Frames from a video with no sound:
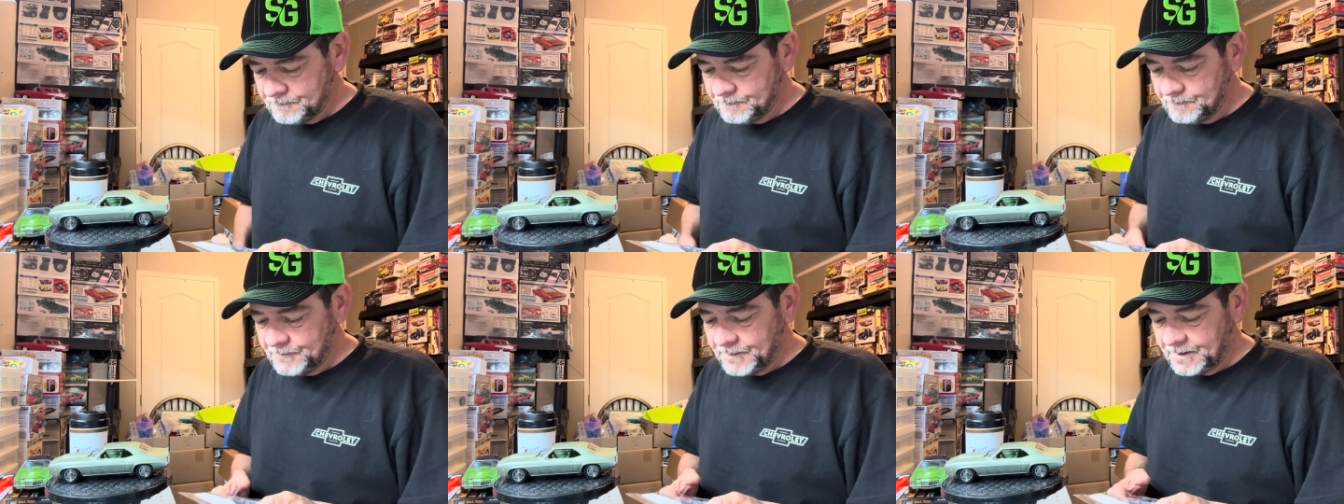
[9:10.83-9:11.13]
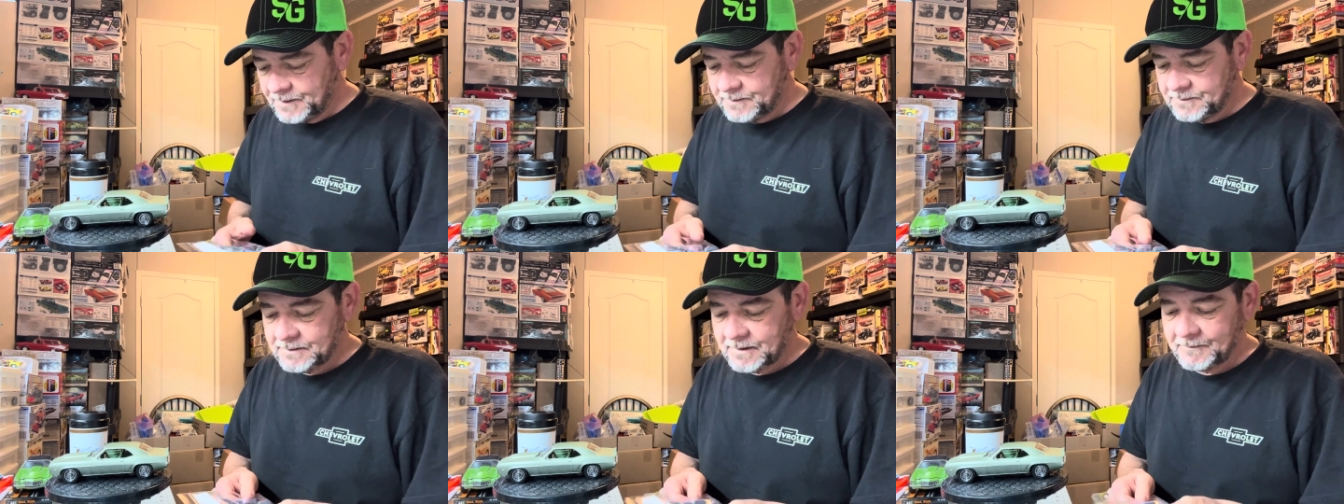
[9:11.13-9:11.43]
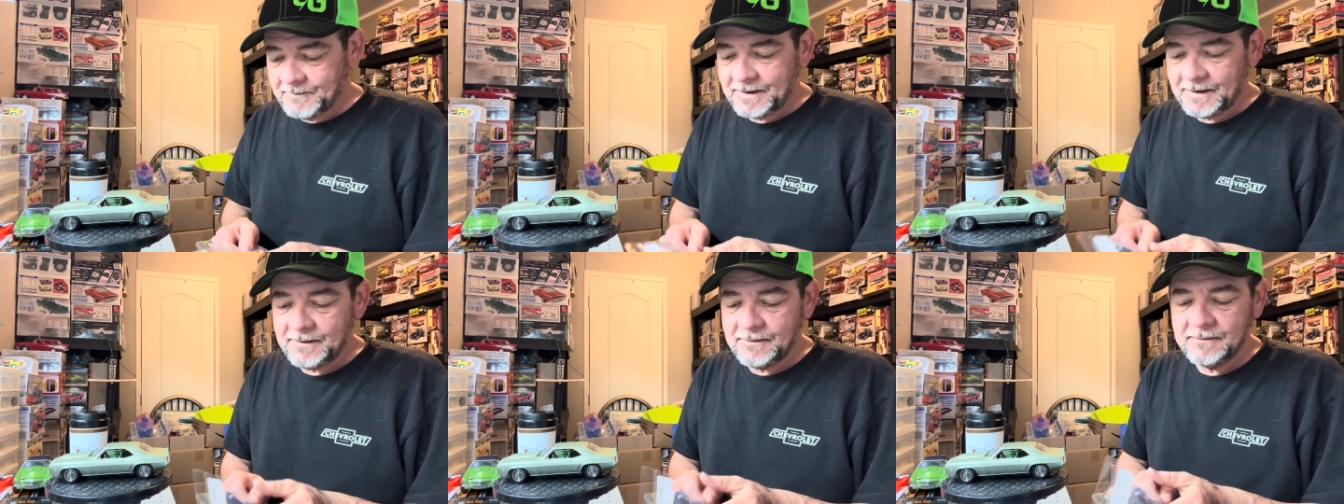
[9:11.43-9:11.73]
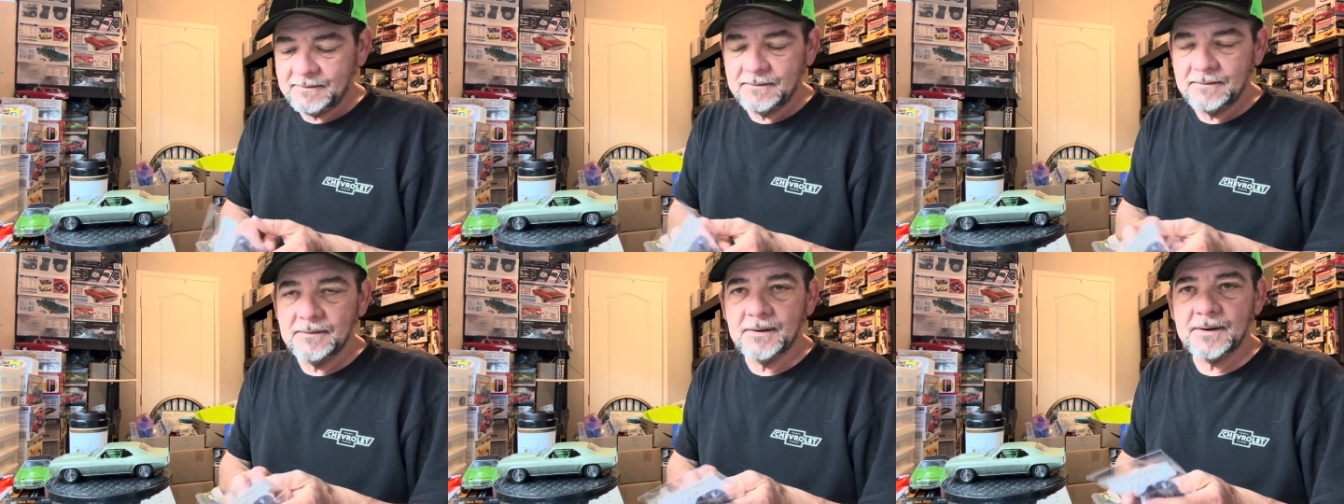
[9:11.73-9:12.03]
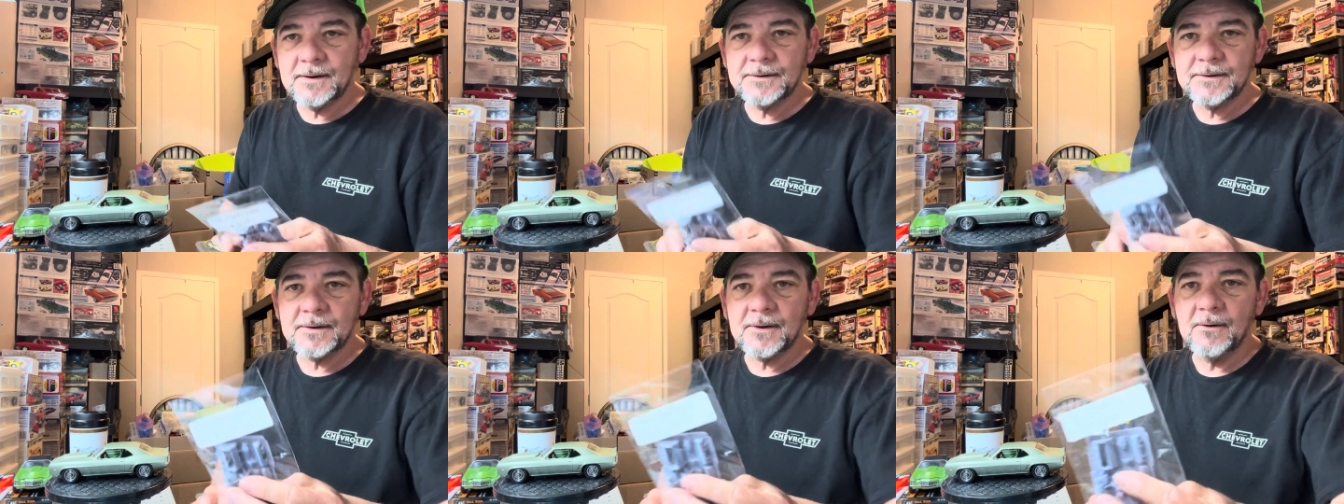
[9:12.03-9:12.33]
But I mean, look
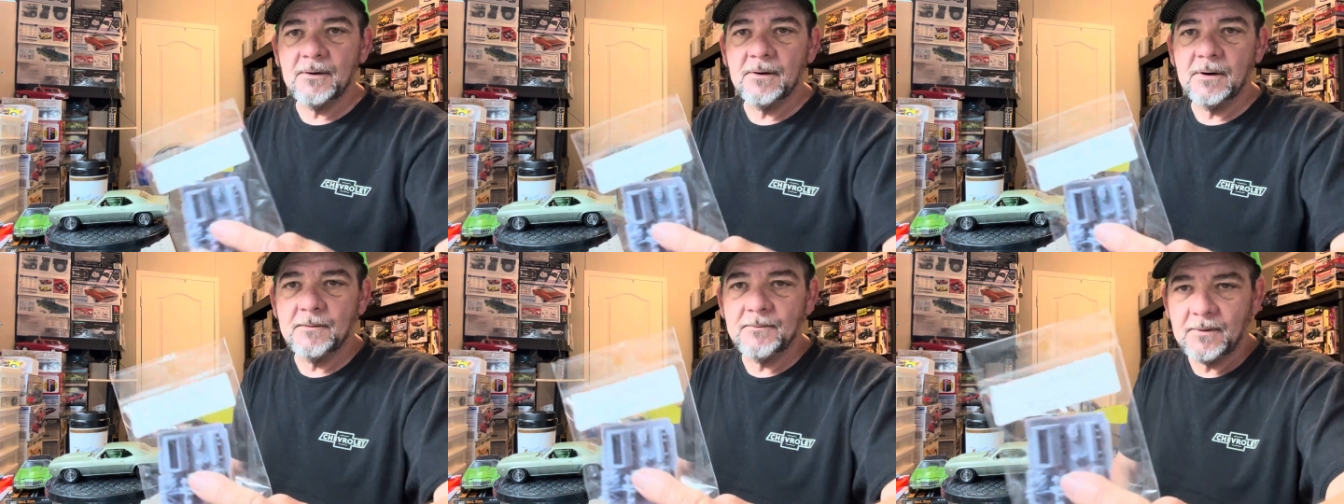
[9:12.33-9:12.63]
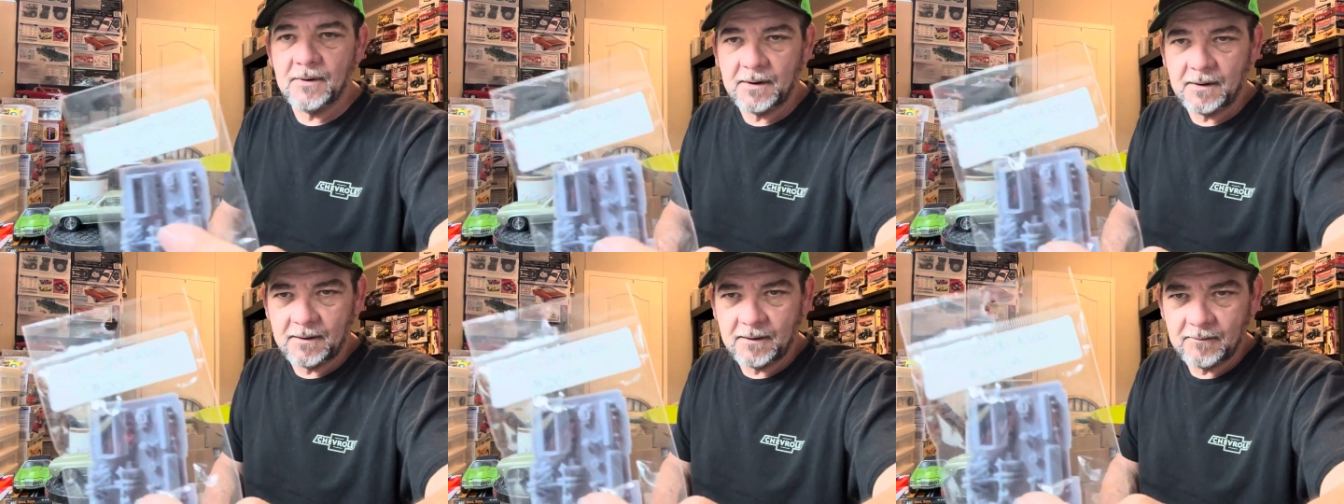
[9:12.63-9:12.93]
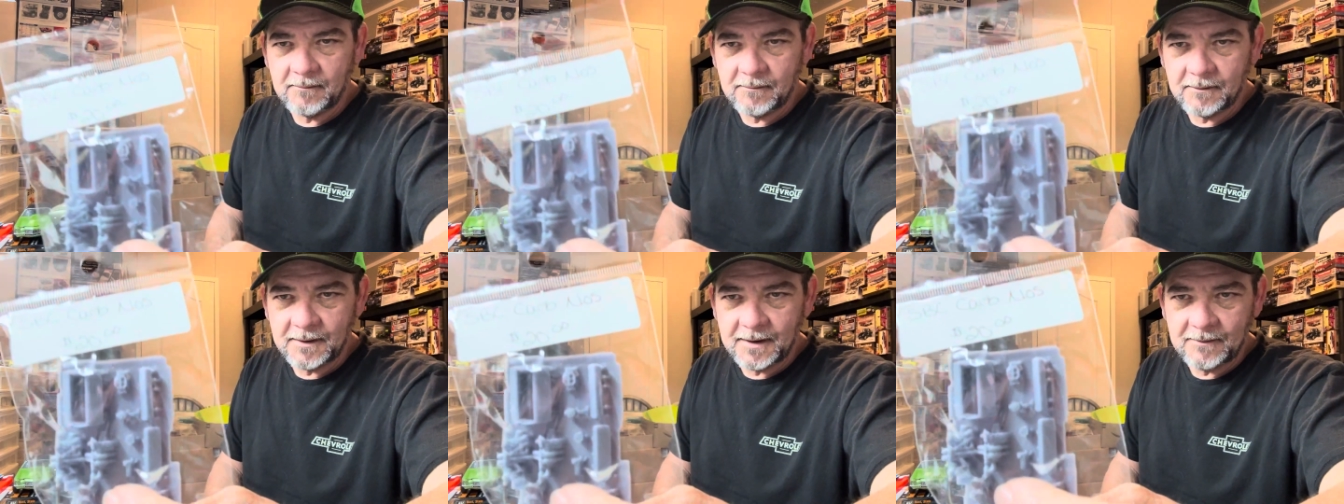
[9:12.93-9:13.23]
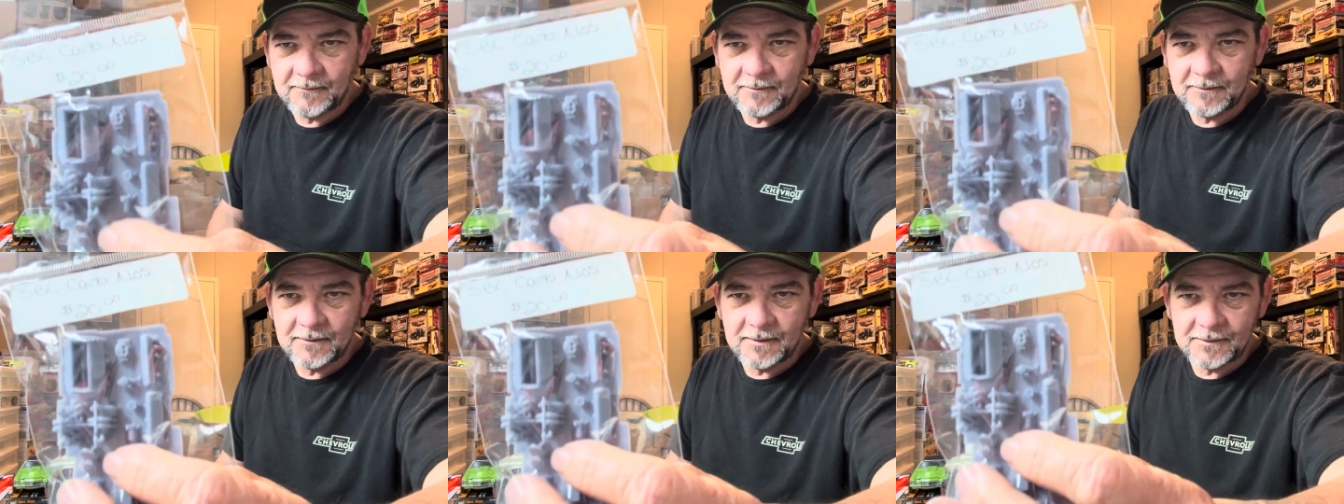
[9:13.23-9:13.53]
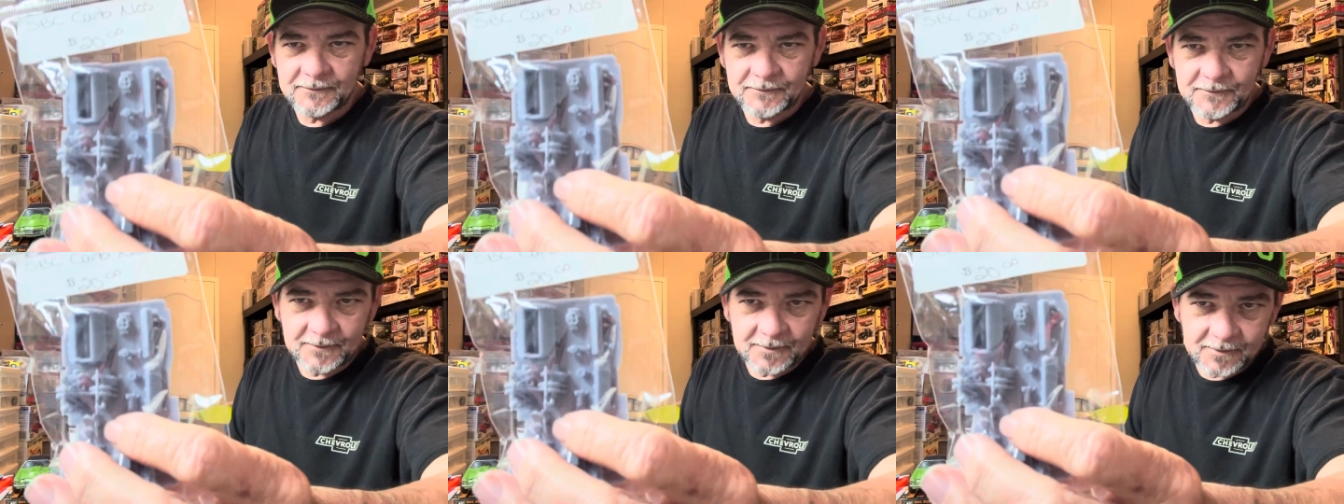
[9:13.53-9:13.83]
at the carburetor on that one
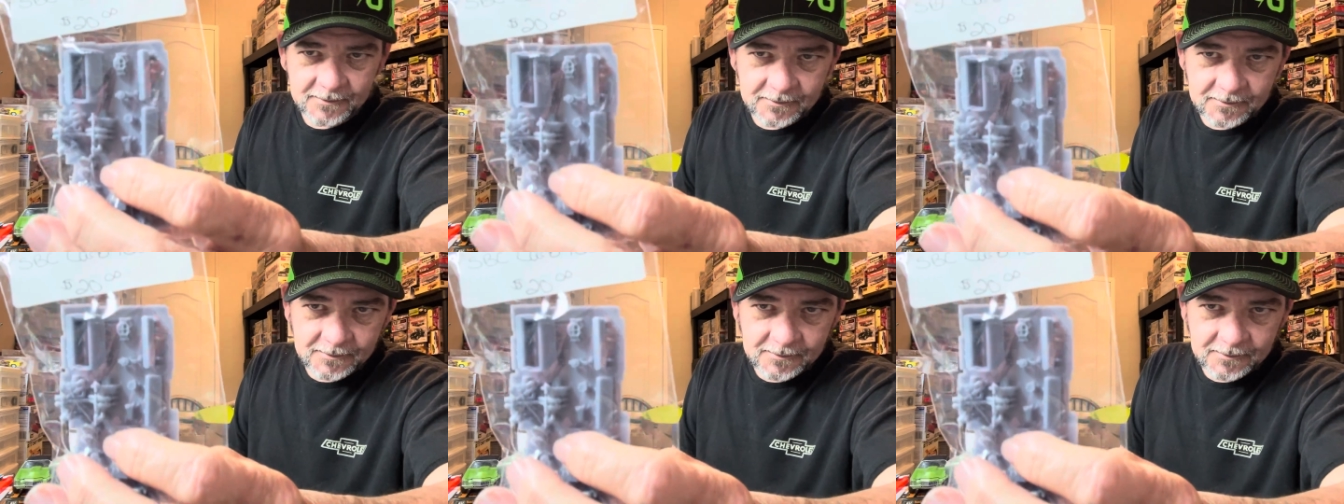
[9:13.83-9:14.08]
right there.